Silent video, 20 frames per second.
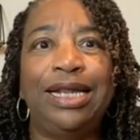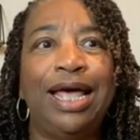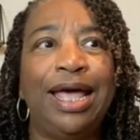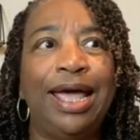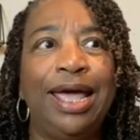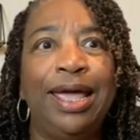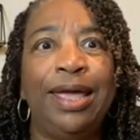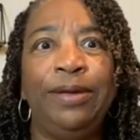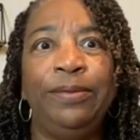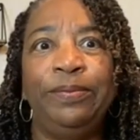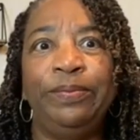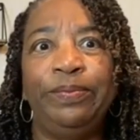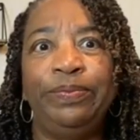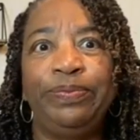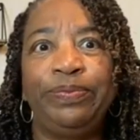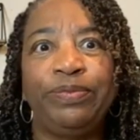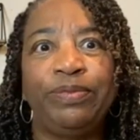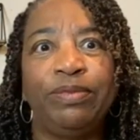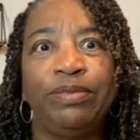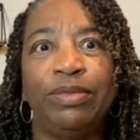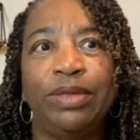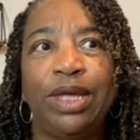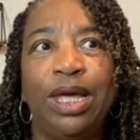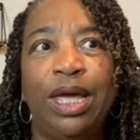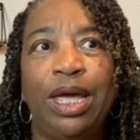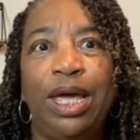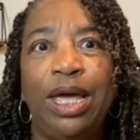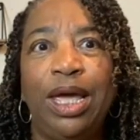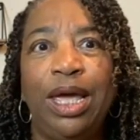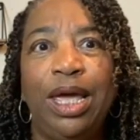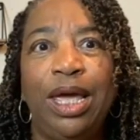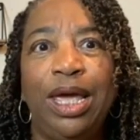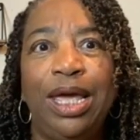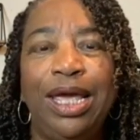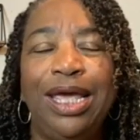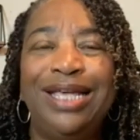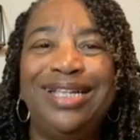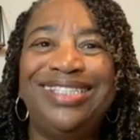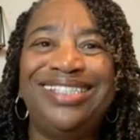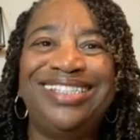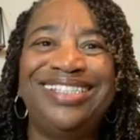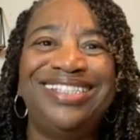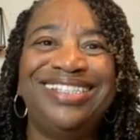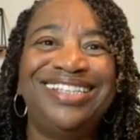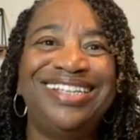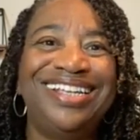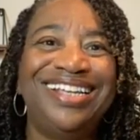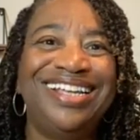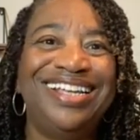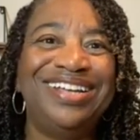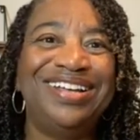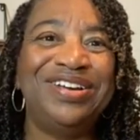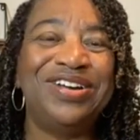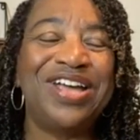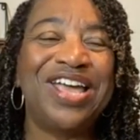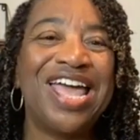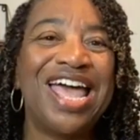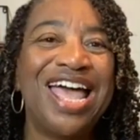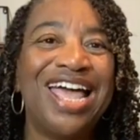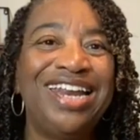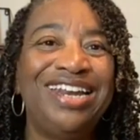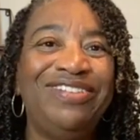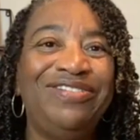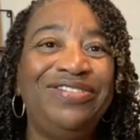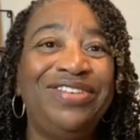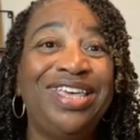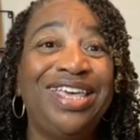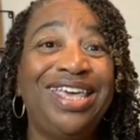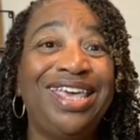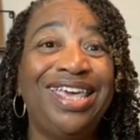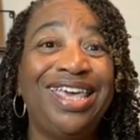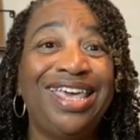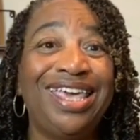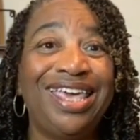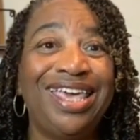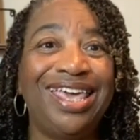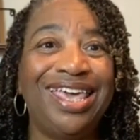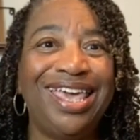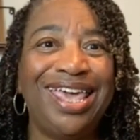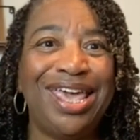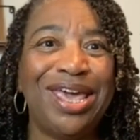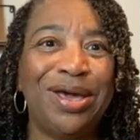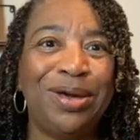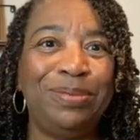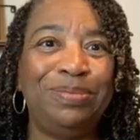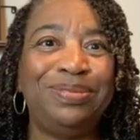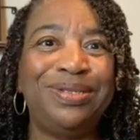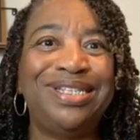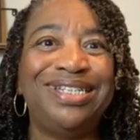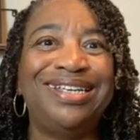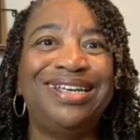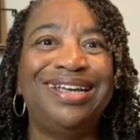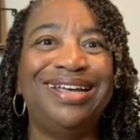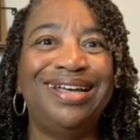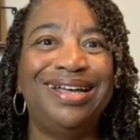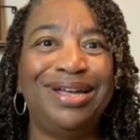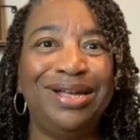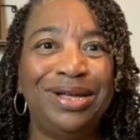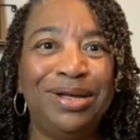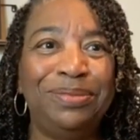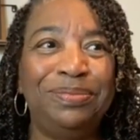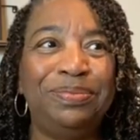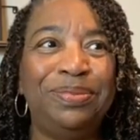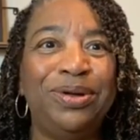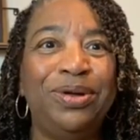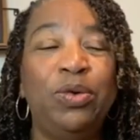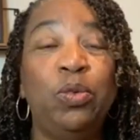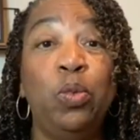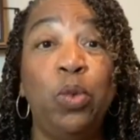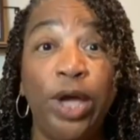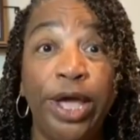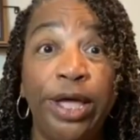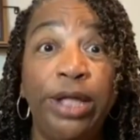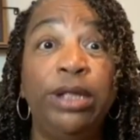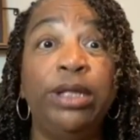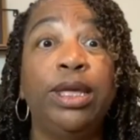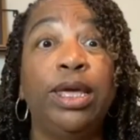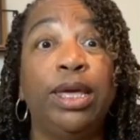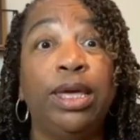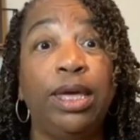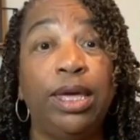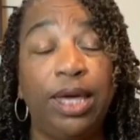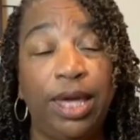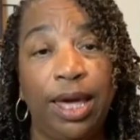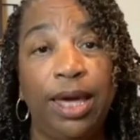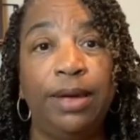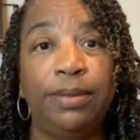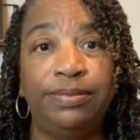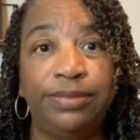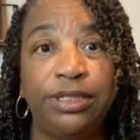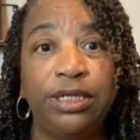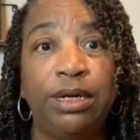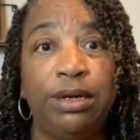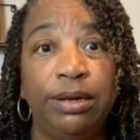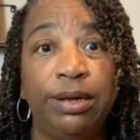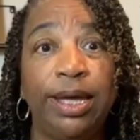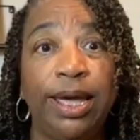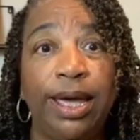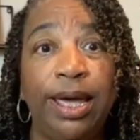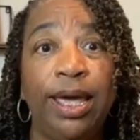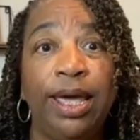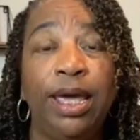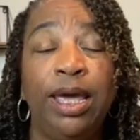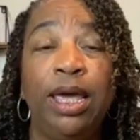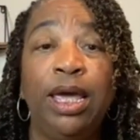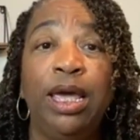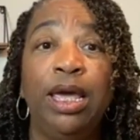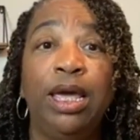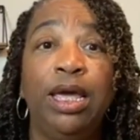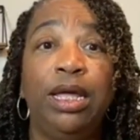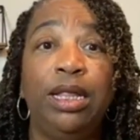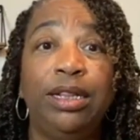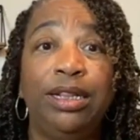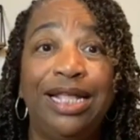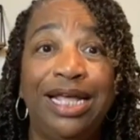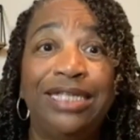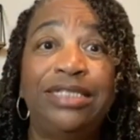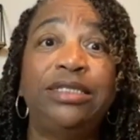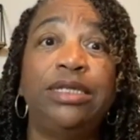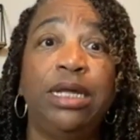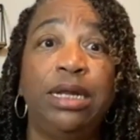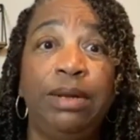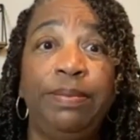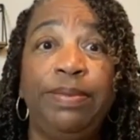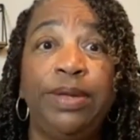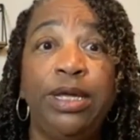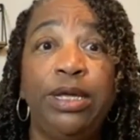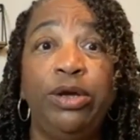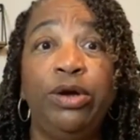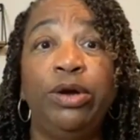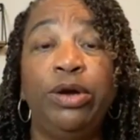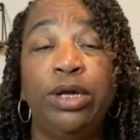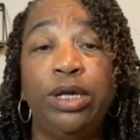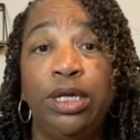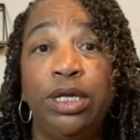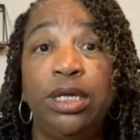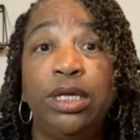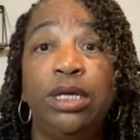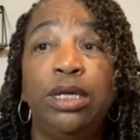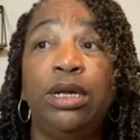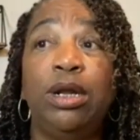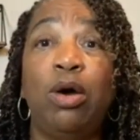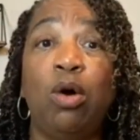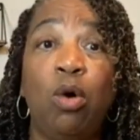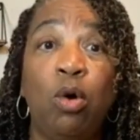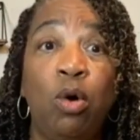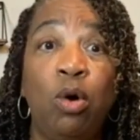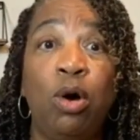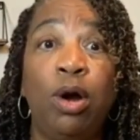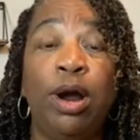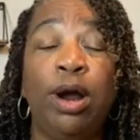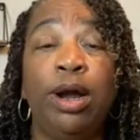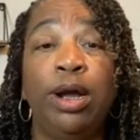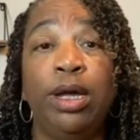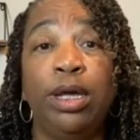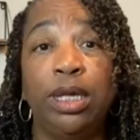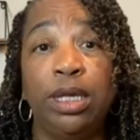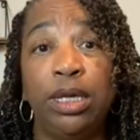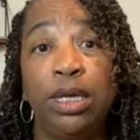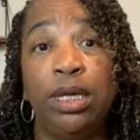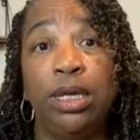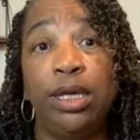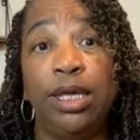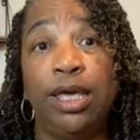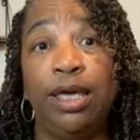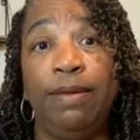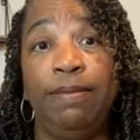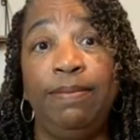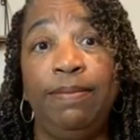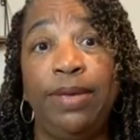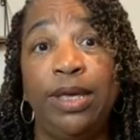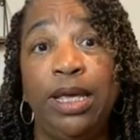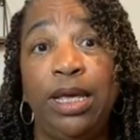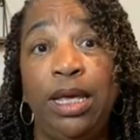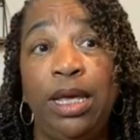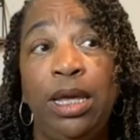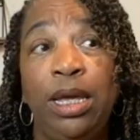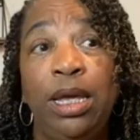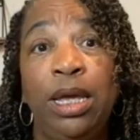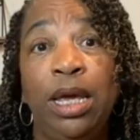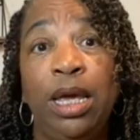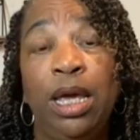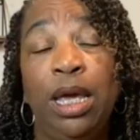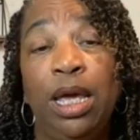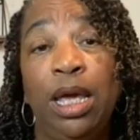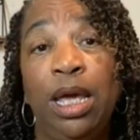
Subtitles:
like it's kind of kept up, well kept, okay? That's going to be your good. Or good can be